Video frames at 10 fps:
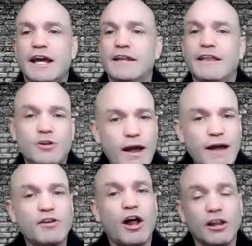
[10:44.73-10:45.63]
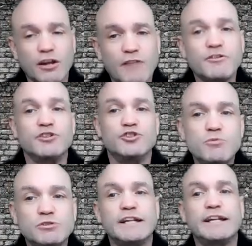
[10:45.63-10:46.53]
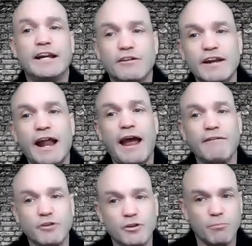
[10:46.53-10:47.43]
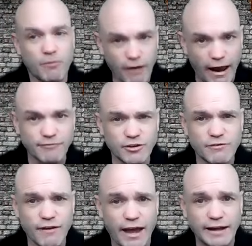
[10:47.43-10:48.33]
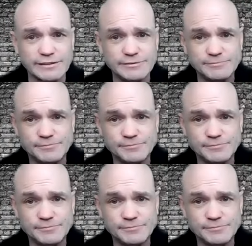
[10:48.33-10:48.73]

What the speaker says: and they don't have to haul it off because you will take care of it after the fact.